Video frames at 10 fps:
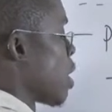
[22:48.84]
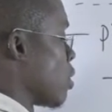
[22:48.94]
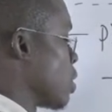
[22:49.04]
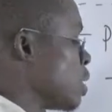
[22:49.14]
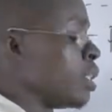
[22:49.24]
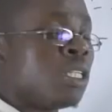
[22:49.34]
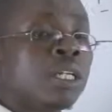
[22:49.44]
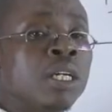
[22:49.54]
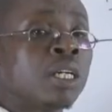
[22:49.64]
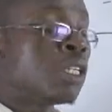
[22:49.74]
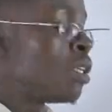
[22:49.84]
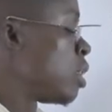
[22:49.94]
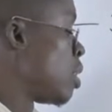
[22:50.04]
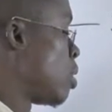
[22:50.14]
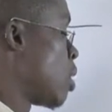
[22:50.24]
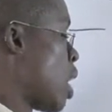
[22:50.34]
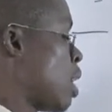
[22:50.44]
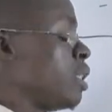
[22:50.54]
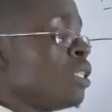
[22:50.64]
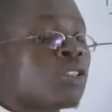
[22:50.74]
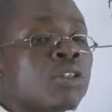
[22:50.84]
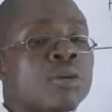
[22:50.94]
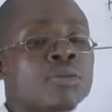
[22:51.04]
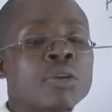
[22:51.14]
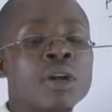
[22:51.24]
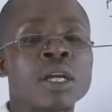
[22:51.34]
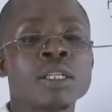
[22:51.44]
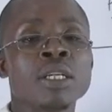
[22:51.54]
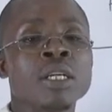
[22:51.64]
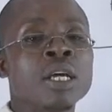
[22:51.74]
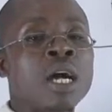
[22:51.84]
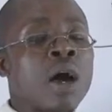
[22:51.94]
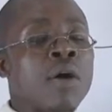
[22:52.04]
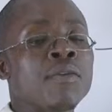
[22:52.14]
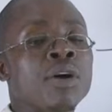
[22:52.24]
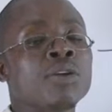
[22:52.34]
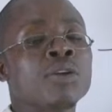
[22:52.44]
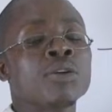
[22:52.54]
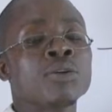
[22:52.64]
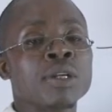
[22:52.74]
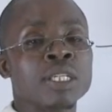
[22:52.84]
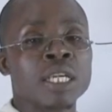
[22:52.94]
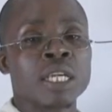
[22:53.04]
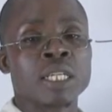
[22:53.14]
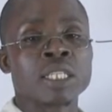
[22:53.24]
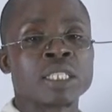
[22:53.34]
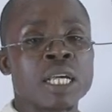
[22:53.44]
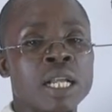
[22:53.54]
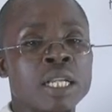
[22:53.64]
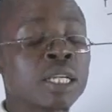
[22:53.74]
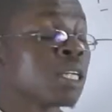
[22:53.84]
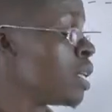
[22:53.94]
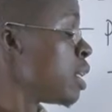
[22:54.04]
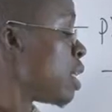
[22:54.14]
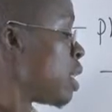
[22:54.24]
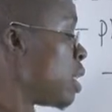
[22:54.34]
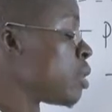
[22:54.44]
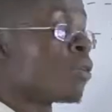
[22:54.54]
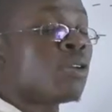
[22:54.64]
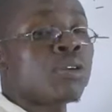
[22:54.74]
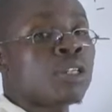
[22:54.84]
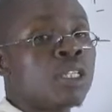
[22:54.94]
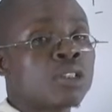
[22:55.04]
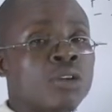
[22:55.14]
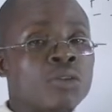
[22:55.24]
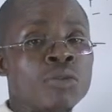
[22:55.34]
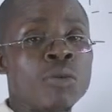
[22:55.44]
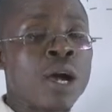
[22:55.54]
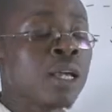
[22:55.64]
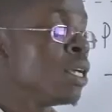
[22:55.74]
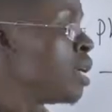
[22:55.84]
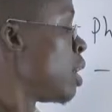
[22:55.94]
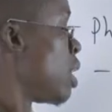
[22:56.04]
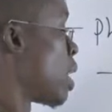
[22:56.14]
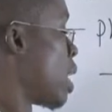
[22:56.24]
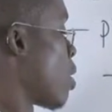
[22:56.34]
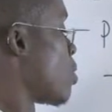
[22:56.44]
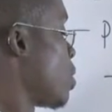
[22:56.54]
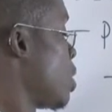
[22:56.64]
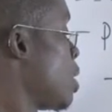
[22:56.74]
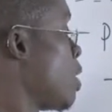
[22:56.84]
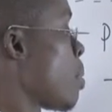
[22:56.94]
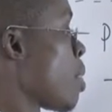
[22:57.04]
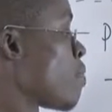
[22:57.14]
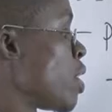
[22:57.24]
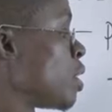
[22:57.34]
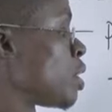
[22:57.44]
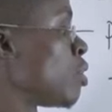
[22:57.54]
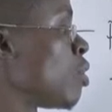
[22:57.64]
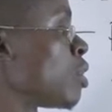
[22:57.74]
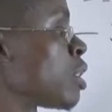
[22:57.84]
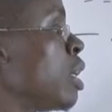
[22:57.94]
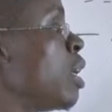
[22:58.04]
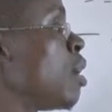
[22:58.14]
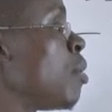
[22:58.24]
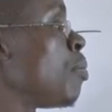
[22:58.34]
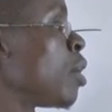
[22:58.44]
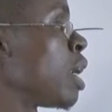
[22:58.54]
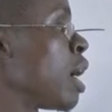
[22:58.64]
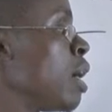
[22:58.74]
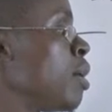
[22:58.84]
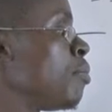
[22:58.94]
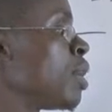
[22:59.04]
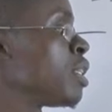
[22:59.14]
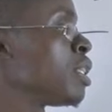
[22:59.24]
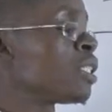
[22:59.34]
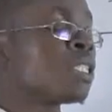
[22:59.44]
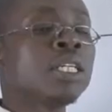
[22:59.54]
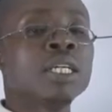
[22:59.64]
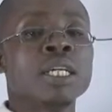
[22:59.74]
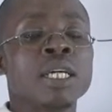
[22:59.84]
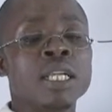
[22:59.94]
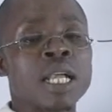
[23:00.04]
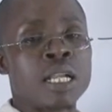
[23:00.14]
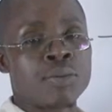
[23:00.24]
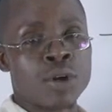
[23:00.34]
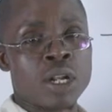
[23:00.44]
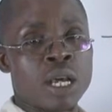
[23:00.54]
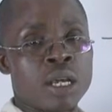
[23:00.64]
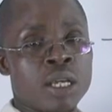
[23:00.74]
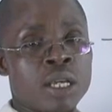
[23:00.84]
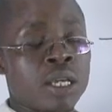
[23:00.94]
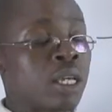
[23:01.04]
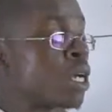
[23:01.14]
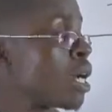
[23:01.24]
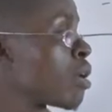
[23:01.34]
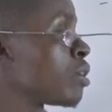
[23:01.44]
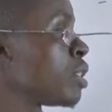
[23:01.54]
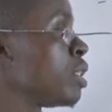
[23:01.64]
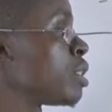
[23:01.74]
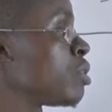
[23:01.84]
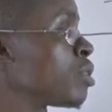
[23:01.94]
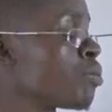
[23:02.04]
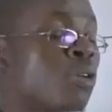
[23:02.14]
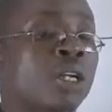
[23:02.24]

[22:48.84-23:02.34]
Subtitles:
kerosene, add in sodium chloride, however long you will take stirring, it will not dissolve. Why? Kerosene is not polar, but it is non-polar. Kerosene is not